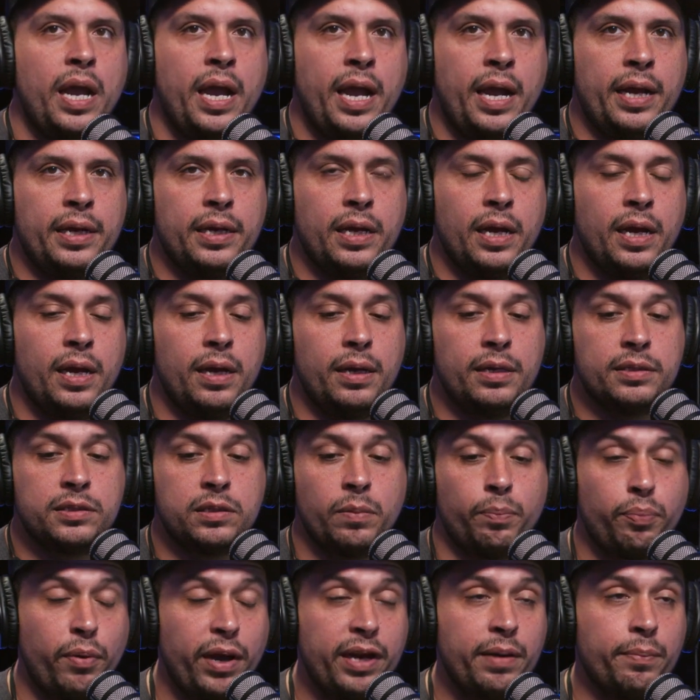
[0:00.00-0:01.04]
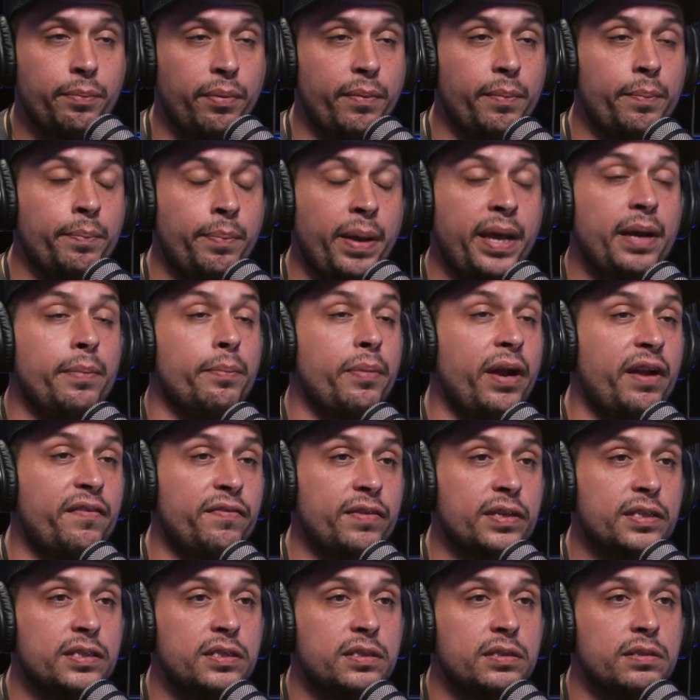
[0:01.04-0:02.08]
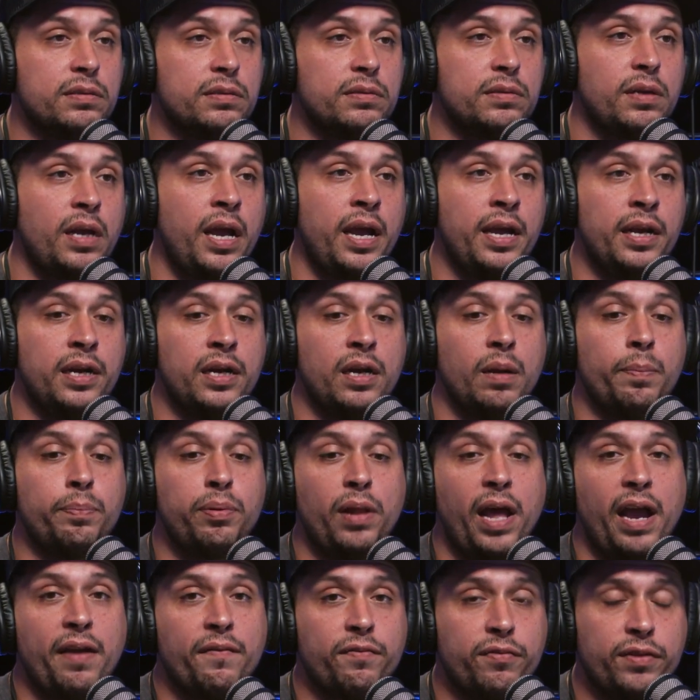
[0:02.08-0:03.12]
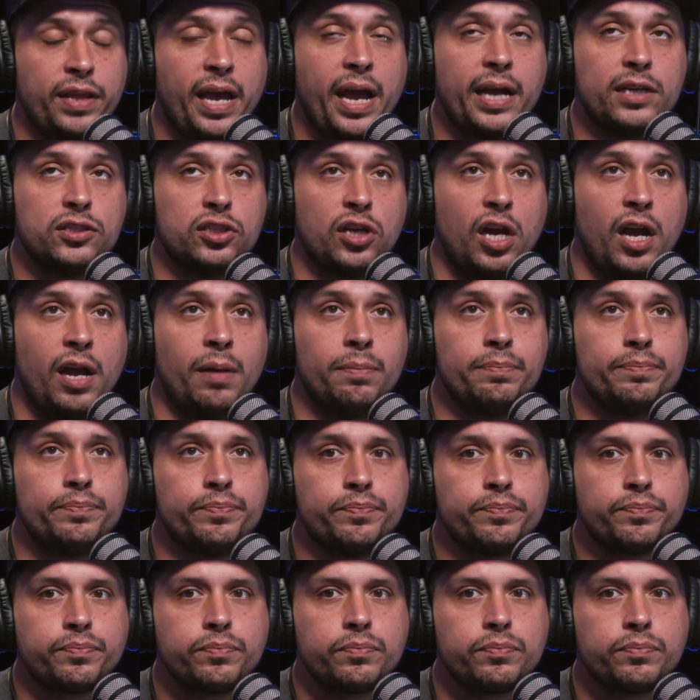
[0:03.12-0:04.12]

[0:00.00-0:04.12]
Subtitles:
And it's a bed and breakfast. I ended up applying for that job.